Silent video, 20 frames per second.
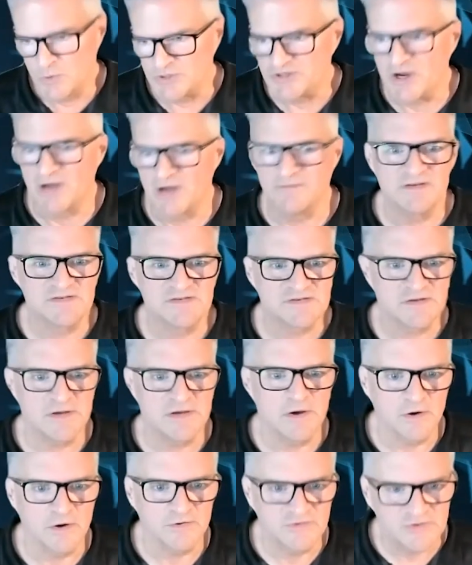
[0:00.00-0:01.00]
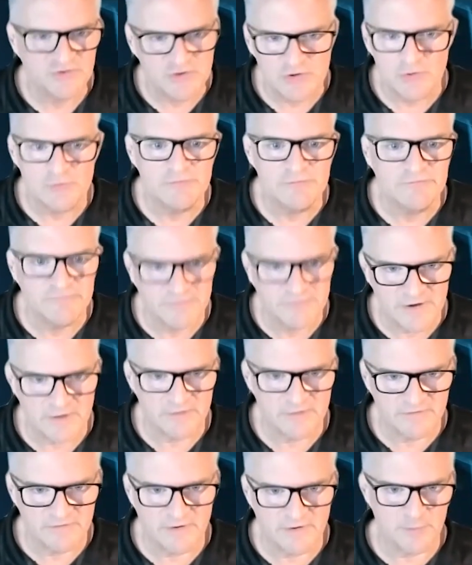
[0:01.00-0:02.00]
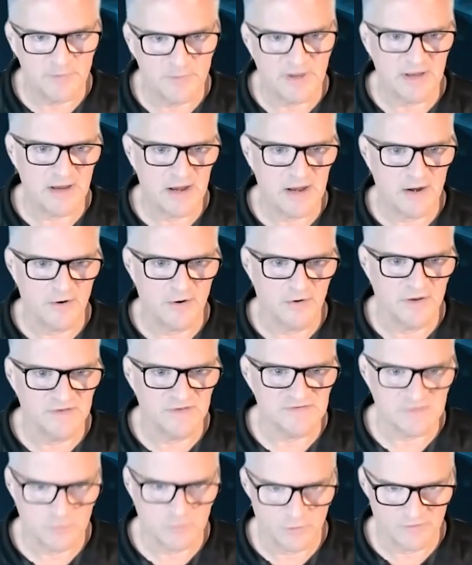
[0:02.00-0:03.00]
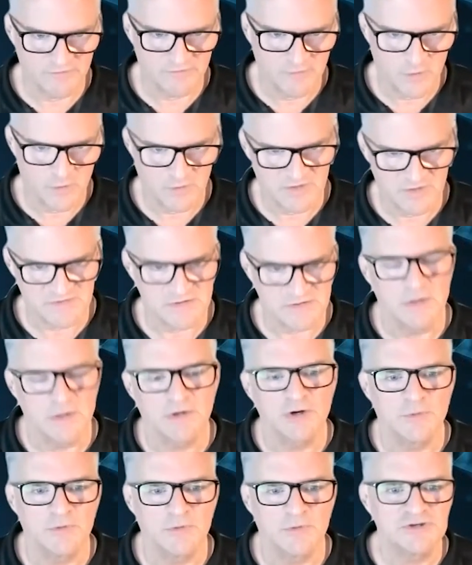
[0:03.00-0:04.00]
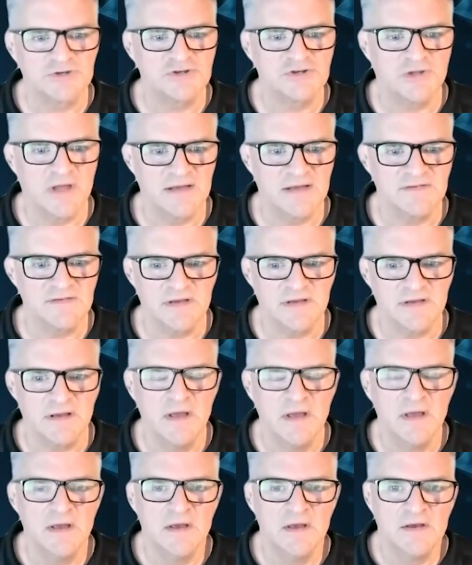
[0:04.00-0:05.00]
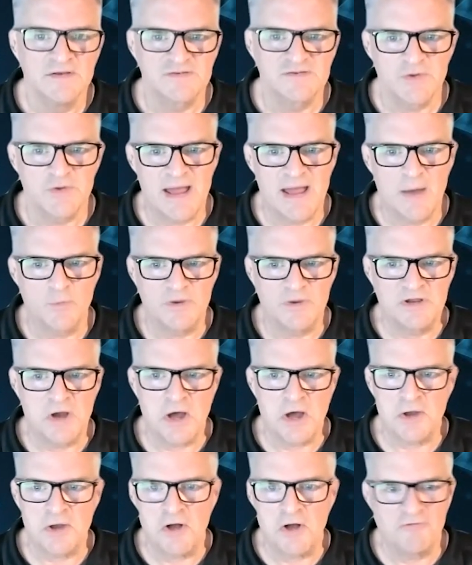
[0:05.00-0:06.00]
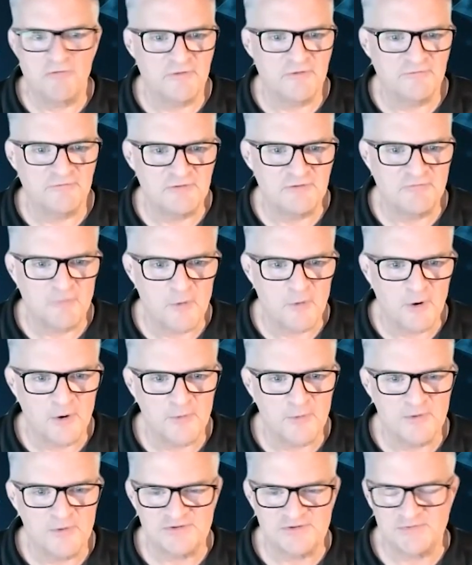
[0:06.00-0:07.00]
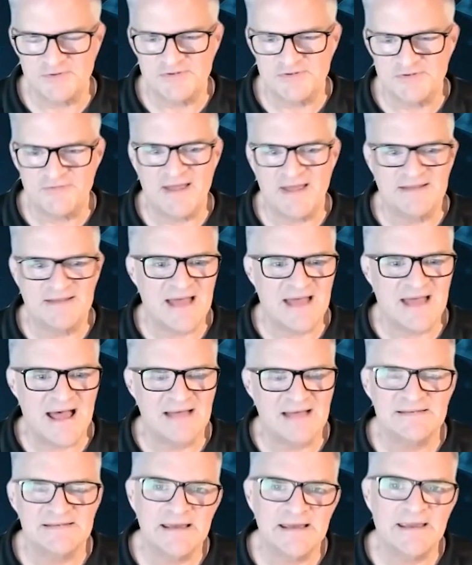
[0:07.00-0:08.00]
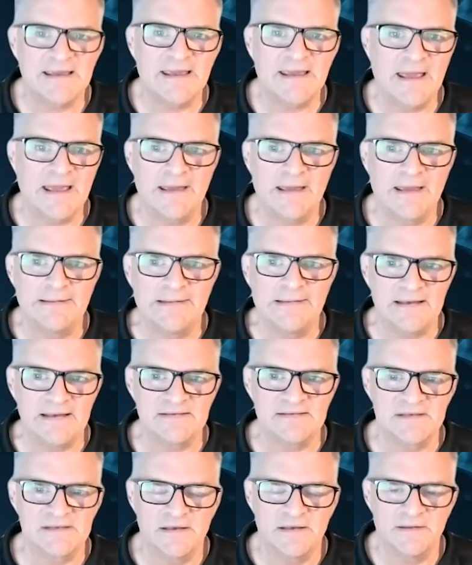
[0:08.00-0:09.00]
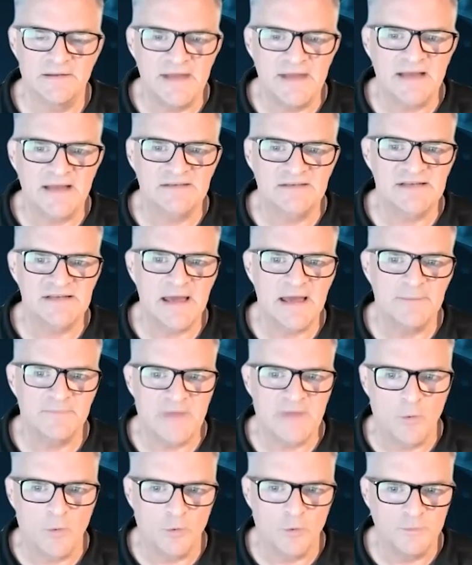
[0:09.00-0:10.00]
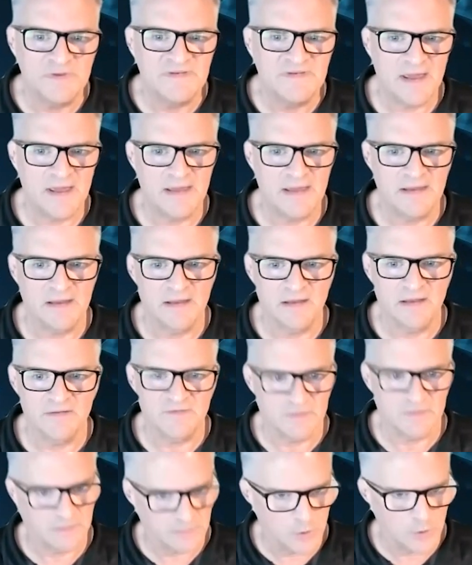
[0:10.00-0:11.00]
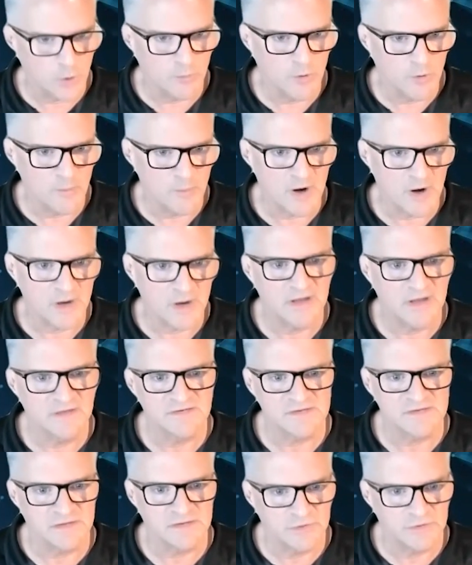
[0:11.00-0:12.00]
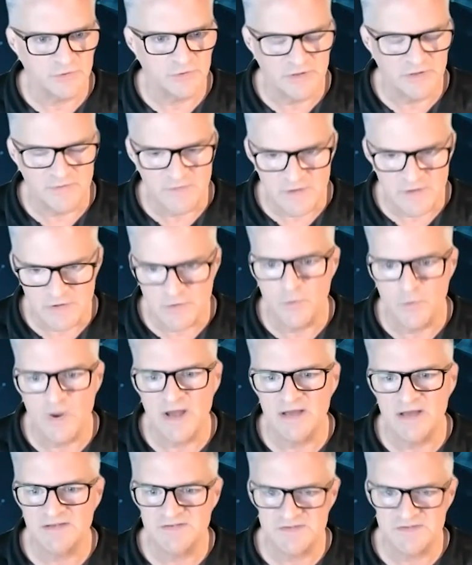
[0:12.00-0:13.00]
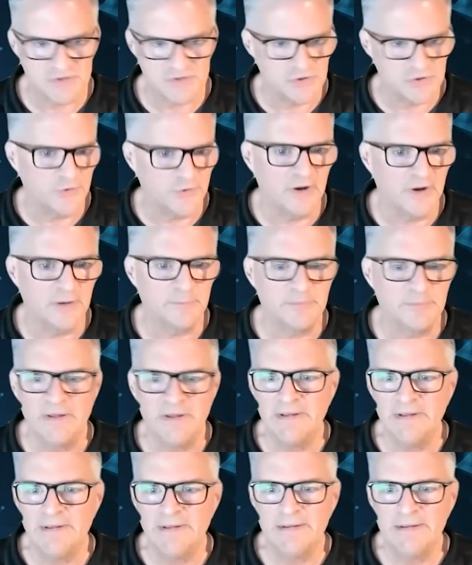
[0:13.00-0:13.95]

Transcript: which obviously are two very, very big areas that we're focused on commercializing. So, yeah, we got all 54, which was fantastic. And as a next step, now we'll be taking it to global markets, including the US, Europe,